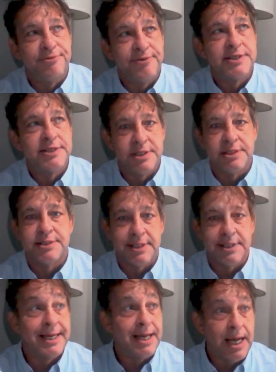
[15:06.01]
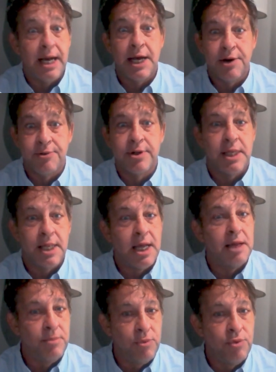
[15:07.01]
to fix it is to like hire a
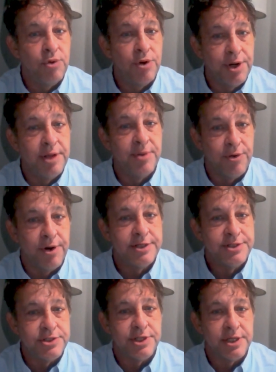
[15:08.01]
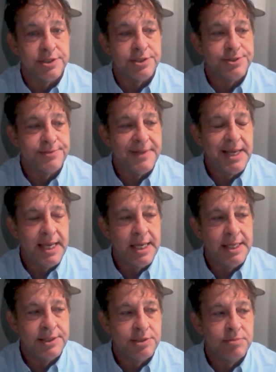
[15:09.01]
lot more immigration judges
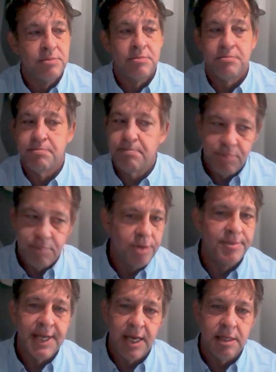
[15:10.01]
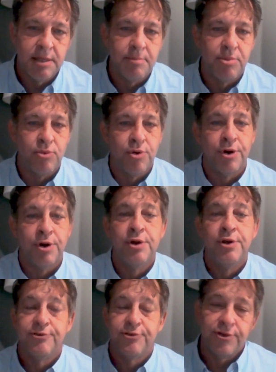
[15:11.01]
and put them down on the border
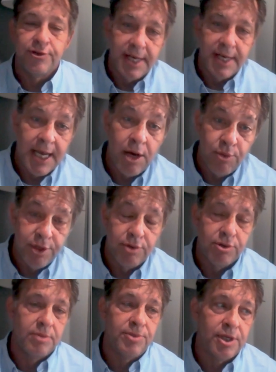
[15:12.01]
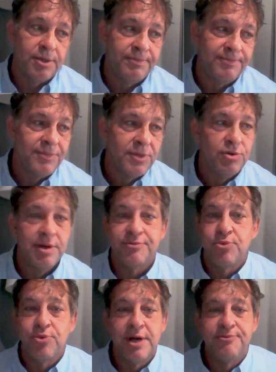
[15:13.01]
so that now when you come in, you
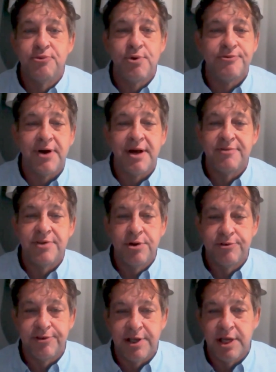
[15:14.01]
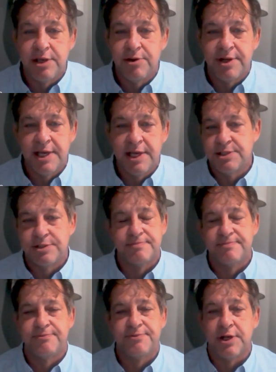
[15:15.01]
have to wait four or five years to get your
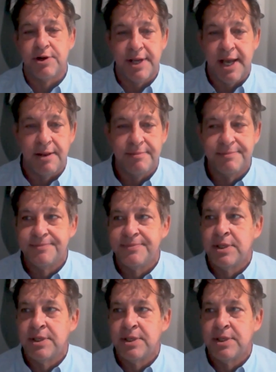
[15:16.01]
case figured out.